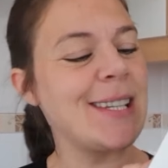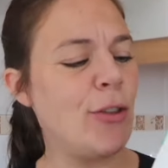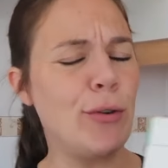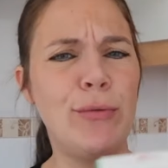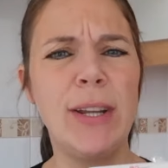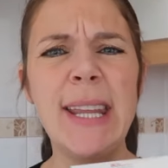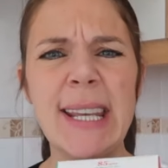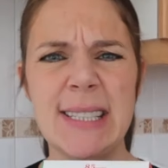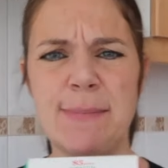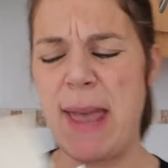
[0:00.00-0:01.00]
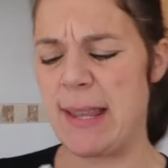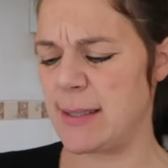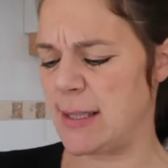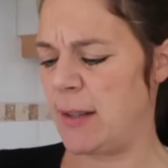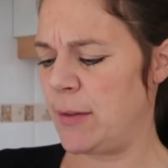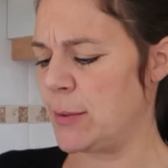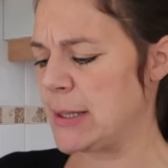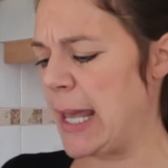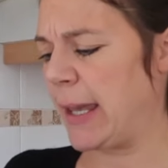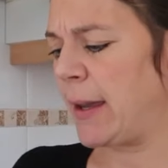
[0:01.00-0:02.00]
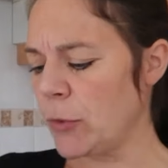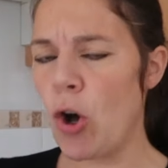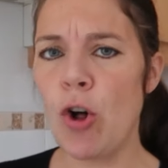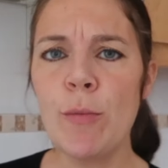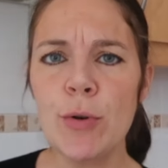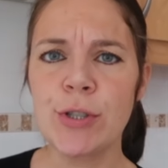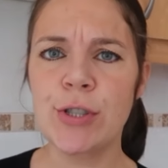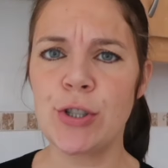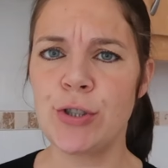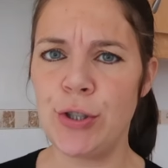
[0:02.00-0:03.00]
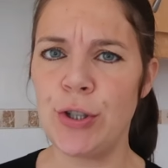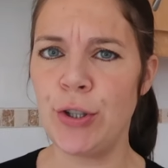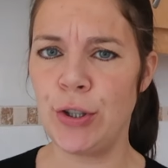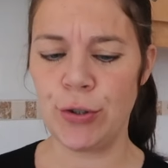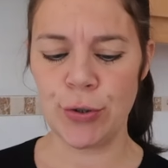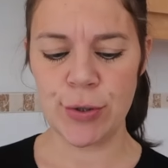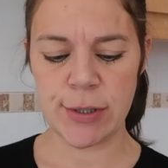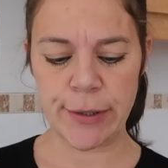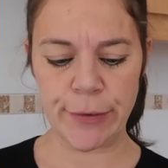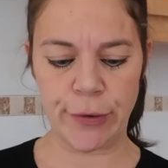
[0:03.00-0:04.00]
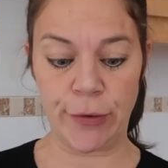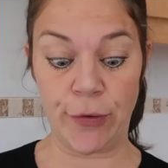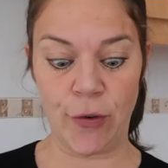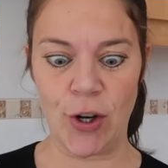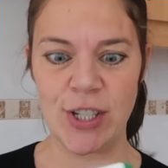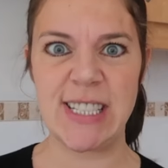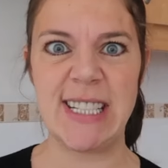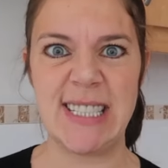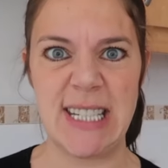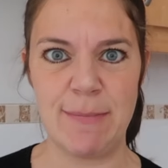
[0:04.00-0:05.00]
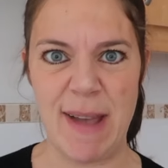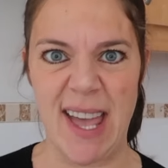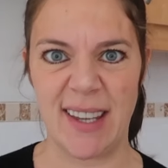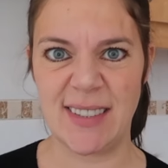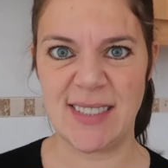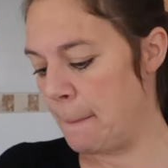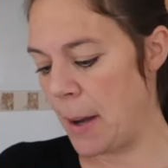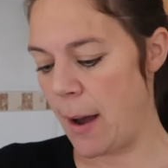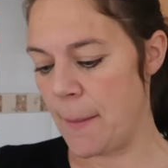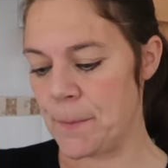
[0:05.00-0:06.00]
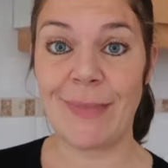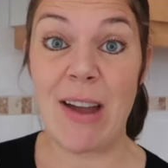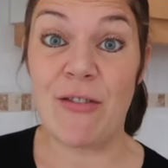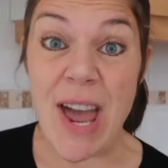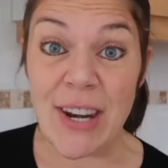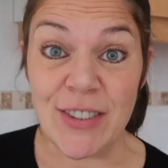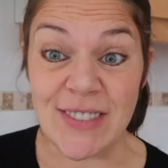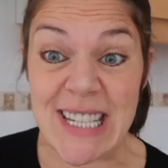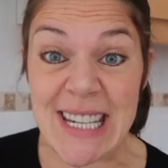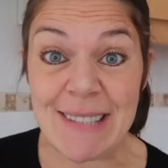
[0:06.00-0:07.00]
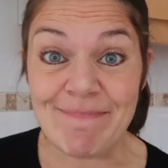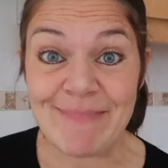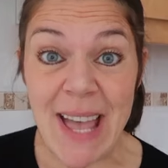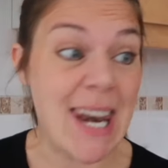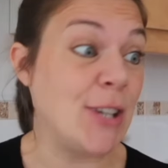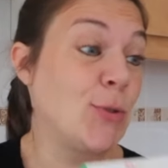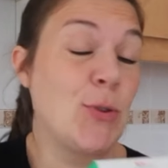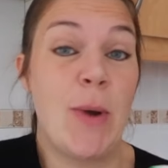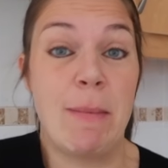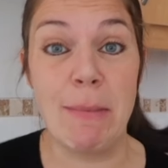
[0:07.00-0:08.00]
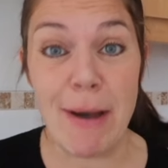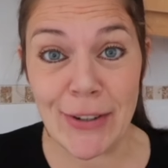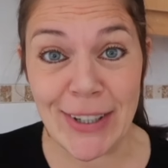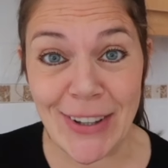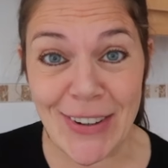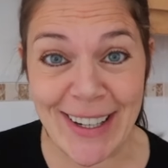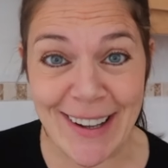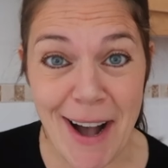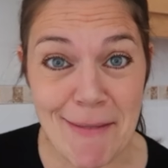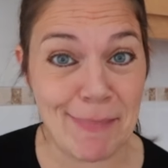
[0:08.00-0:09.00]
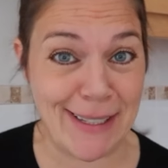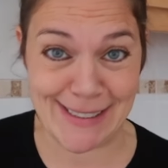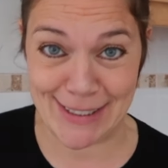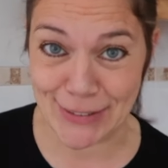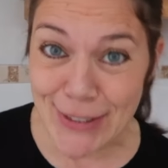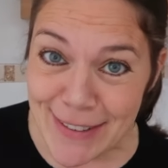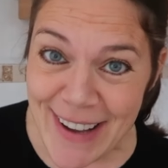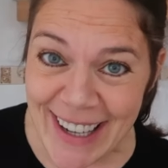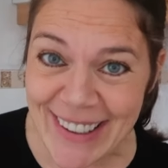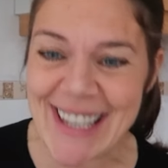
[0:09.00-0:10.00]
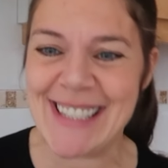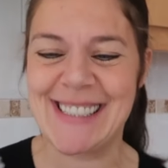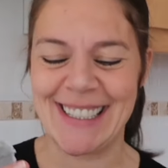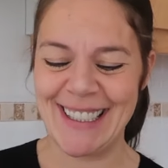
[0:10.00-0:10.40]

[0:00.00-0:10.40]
They're really expensive. It was like almost 2 euros for 40 tea bags. But I've ran out of tea and I don't know when my mother-in-law can come because of coronavirus.